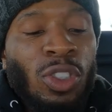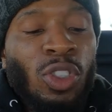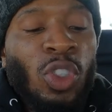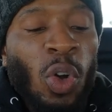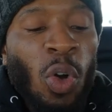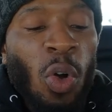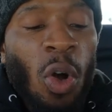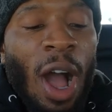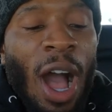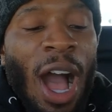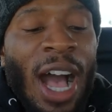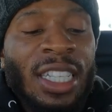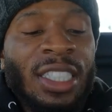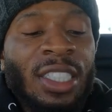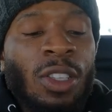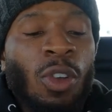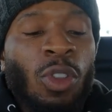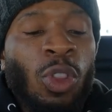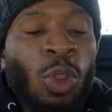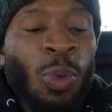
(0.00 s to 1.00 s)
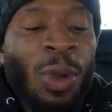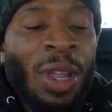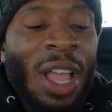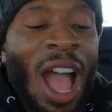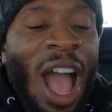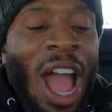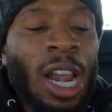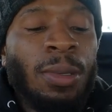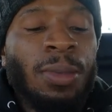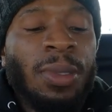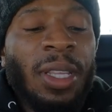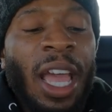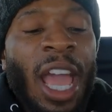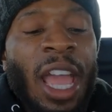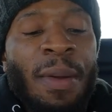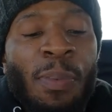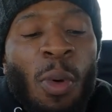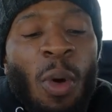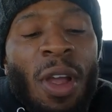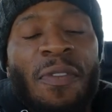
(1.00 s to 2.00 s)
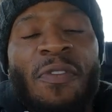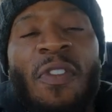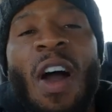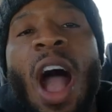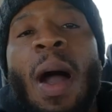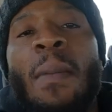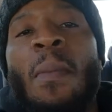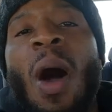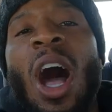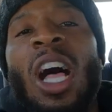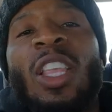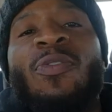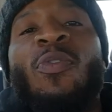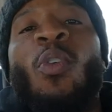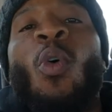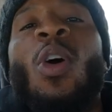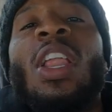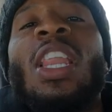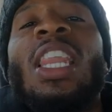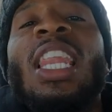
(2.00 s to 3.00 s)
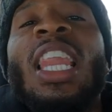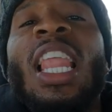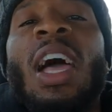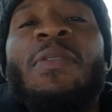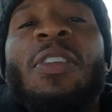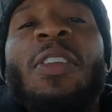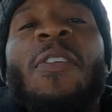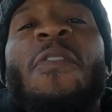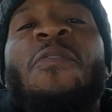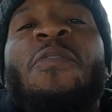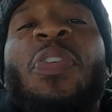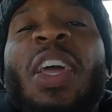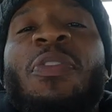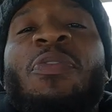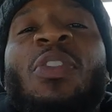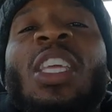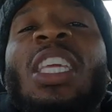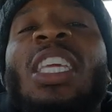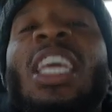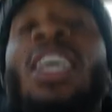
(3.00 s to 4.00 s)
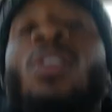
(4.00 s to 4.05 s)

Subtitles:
Jewel Osco, 3 items, 8.5 miles for $11.50.